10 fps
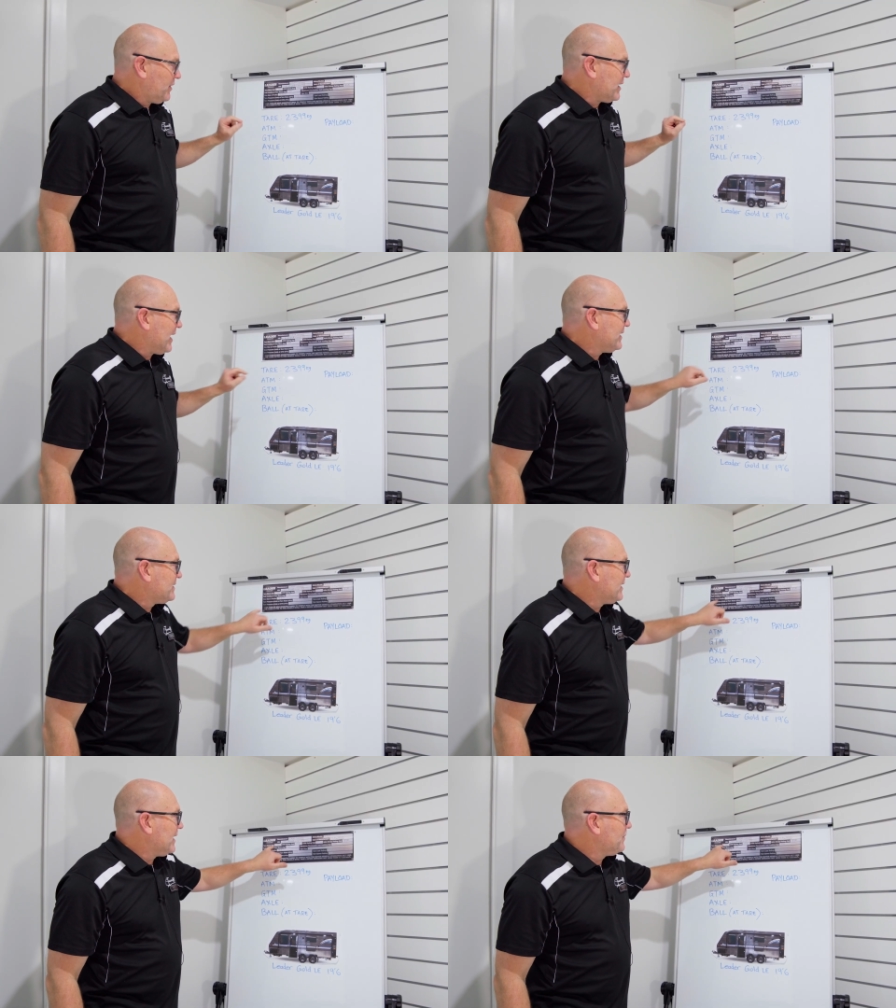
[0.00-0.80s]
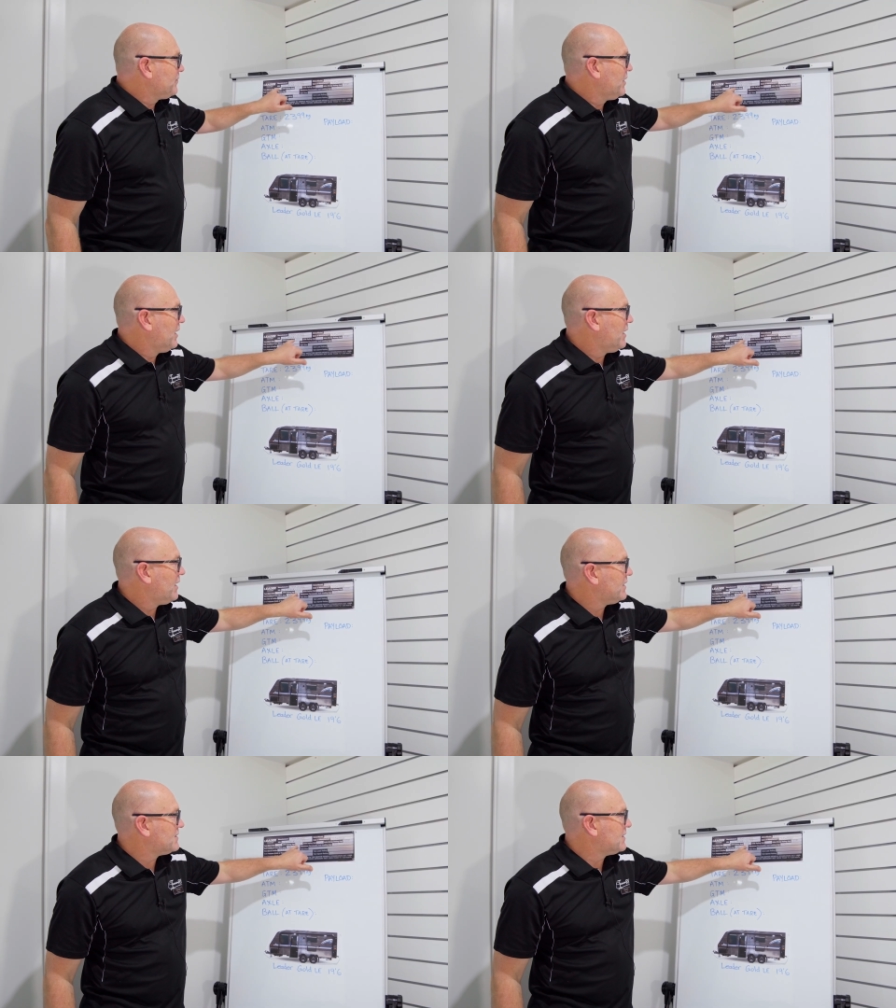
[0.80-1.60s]
The ATM
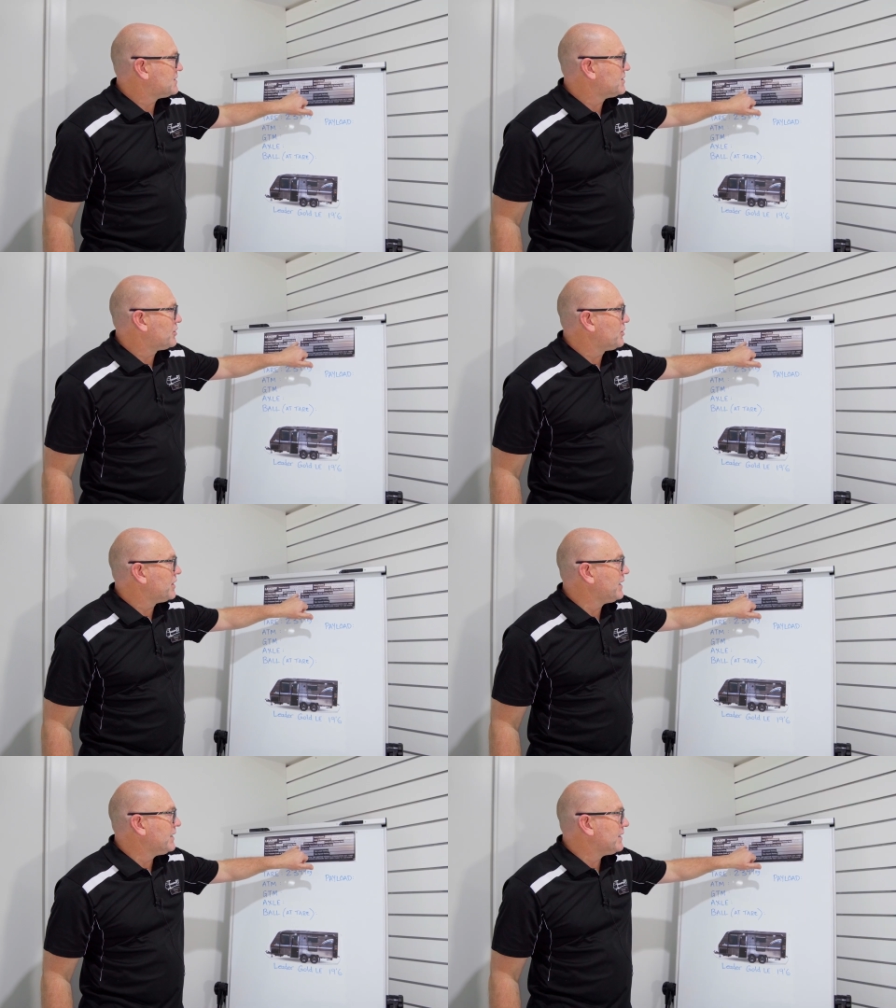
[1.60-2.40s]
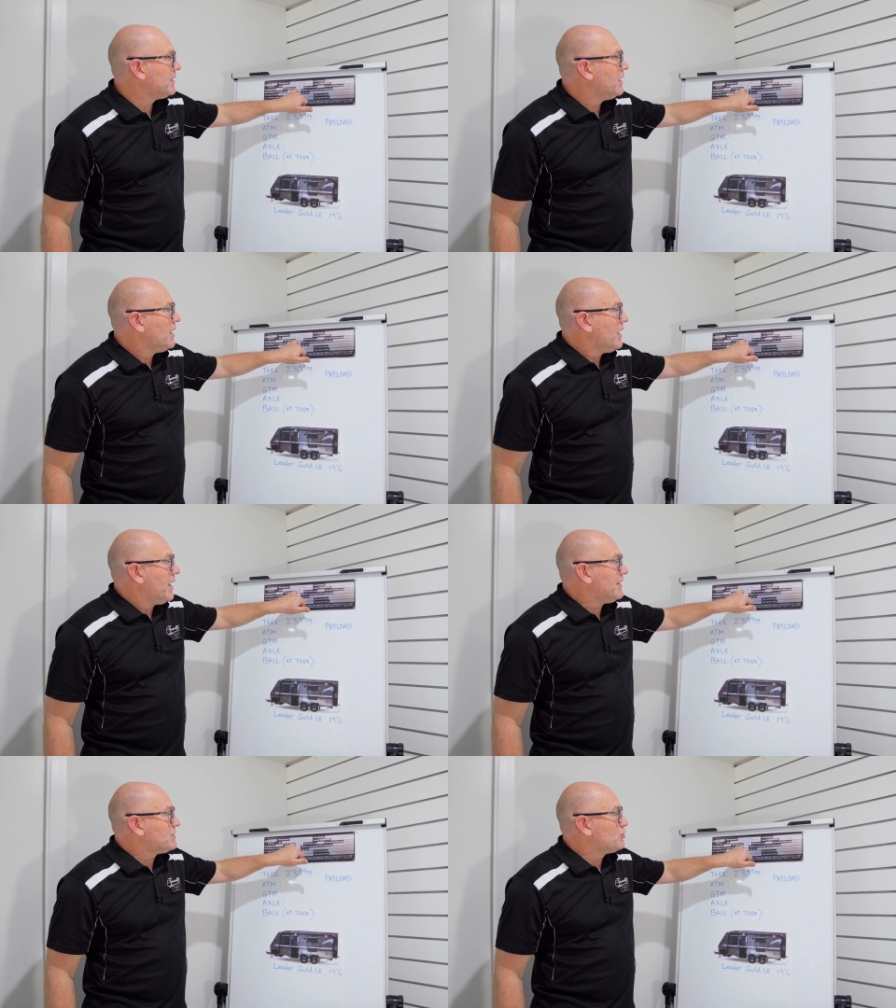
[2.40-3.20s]
is listed on here
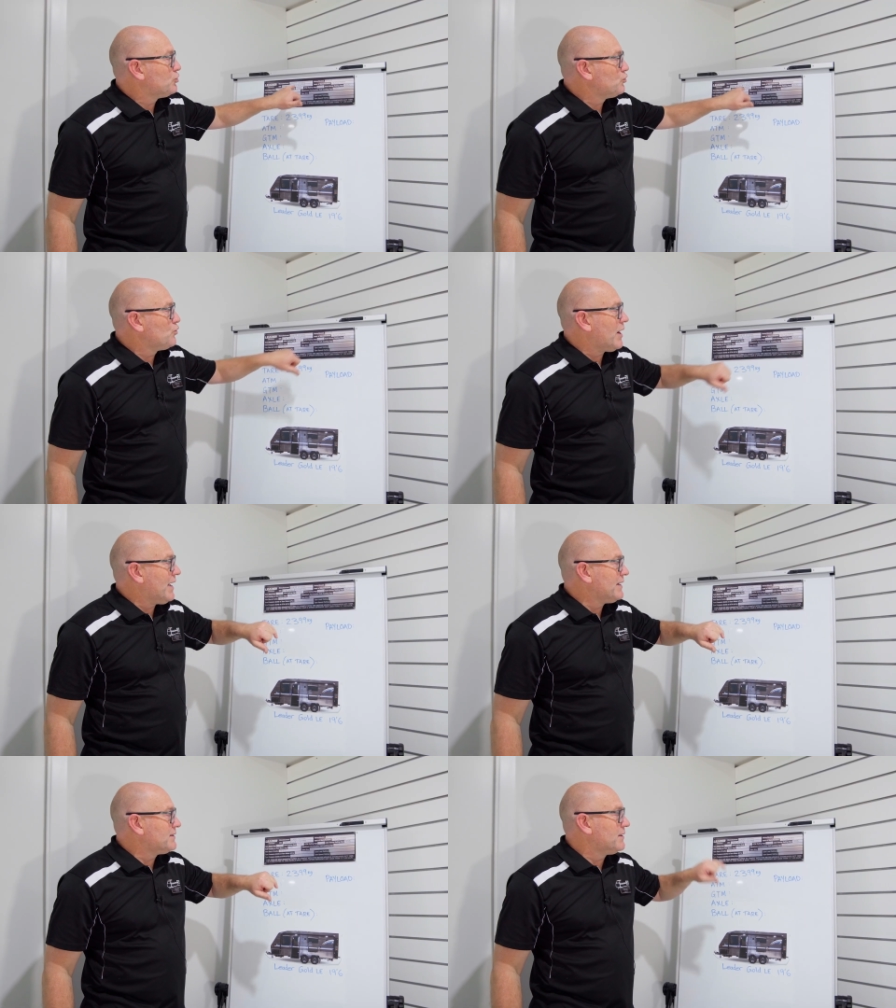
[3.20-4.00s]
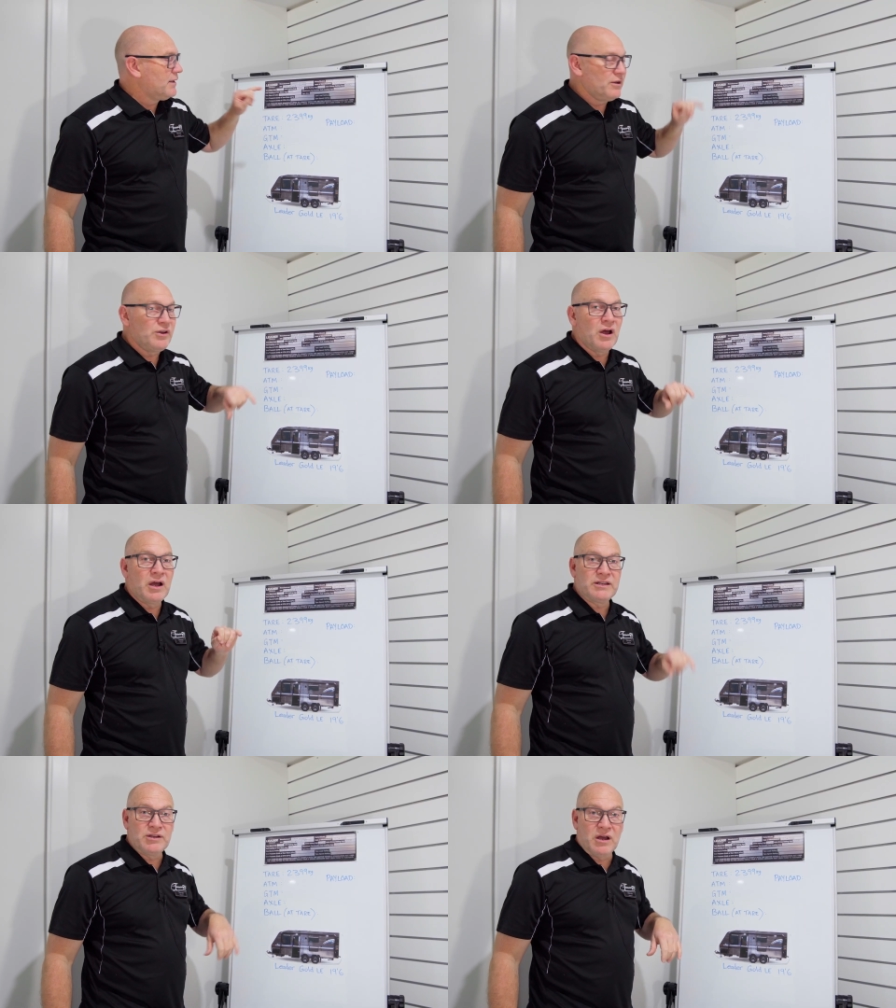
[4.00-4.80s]
as
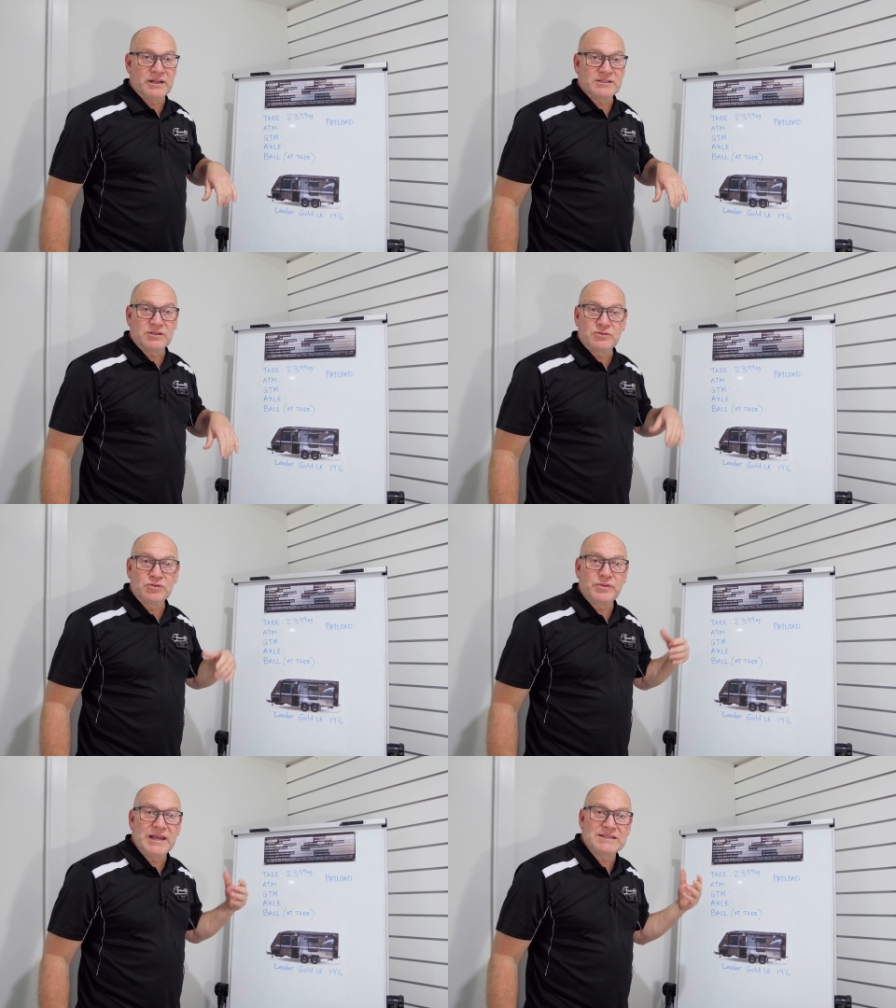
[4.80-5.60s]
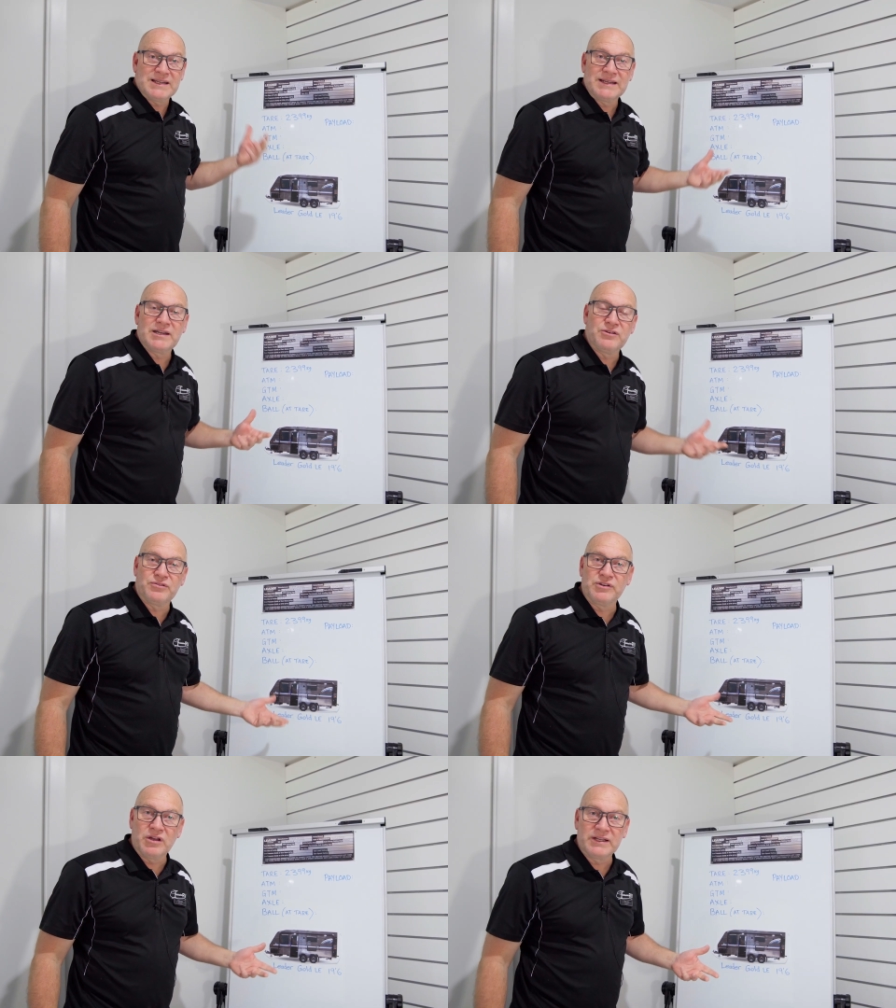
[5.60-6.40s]
2,899, so
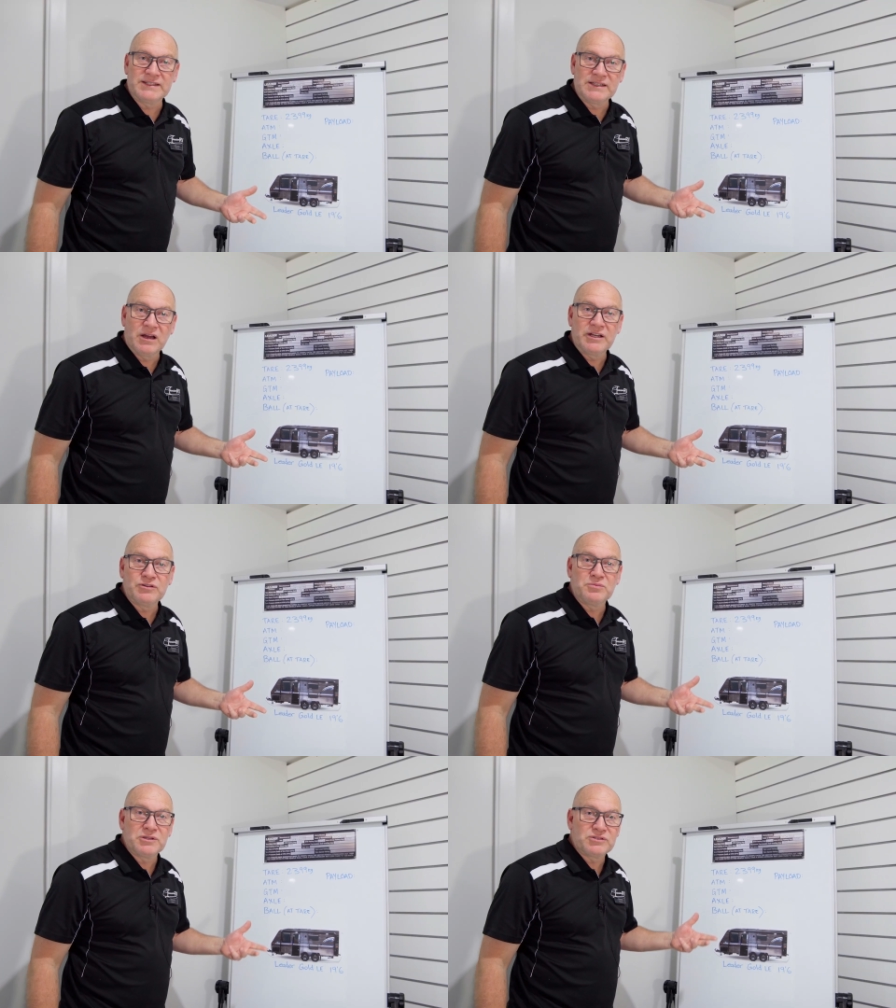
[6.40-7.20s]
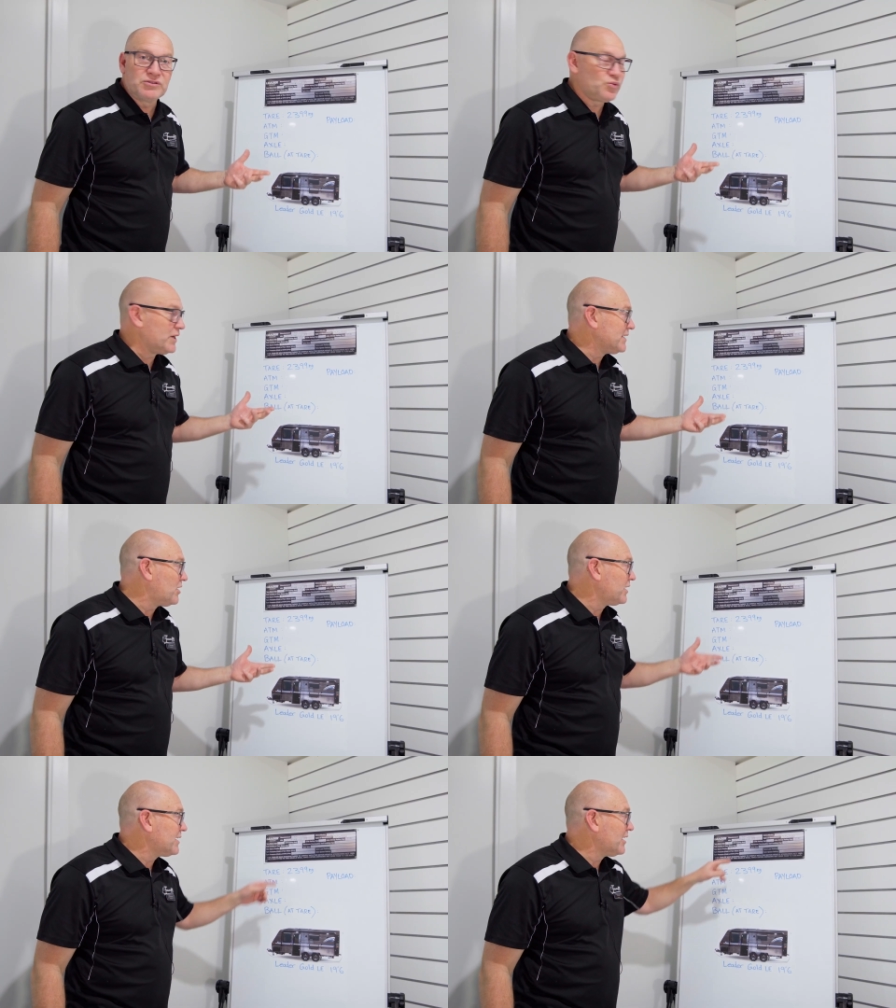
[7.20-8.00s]
2,899, almost
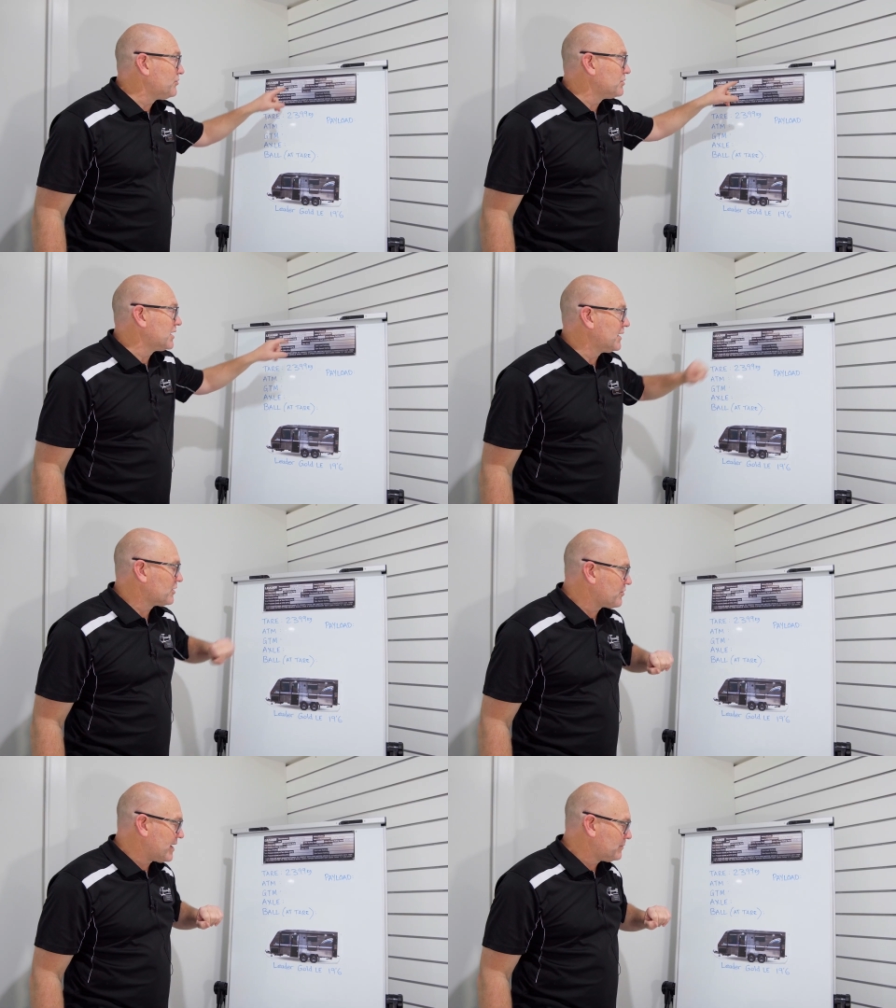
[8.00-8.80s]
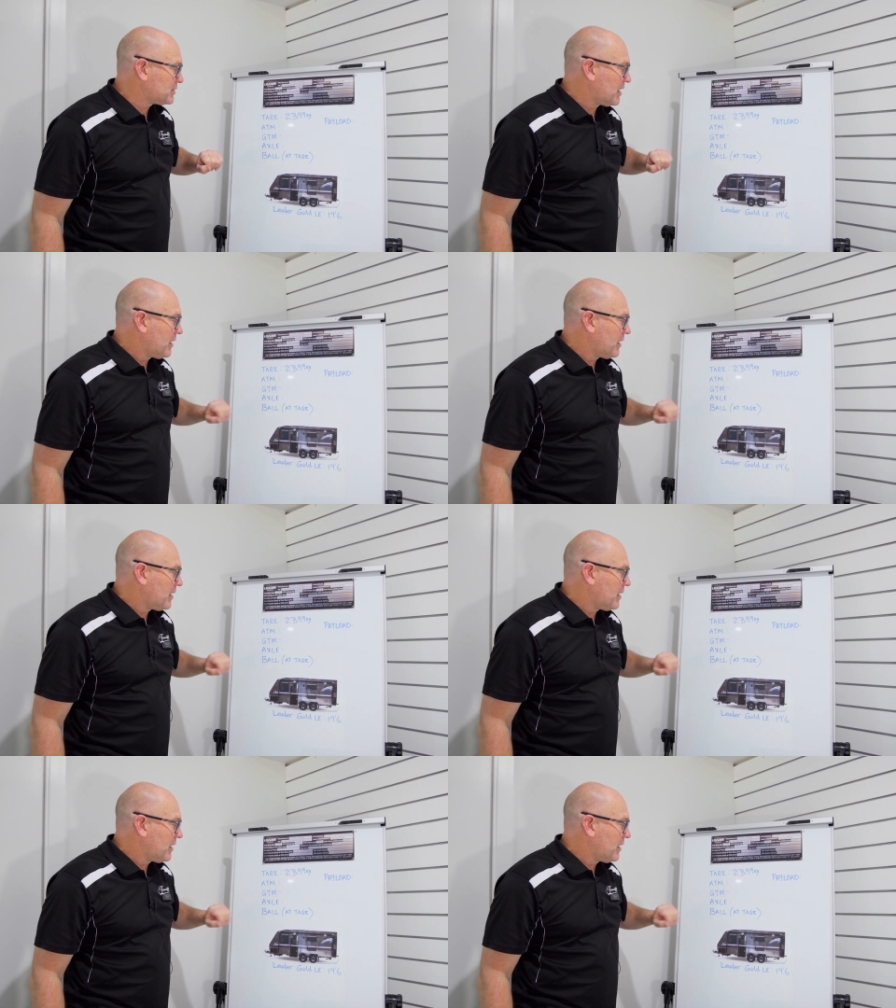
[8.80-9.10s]
2,900 kilograms.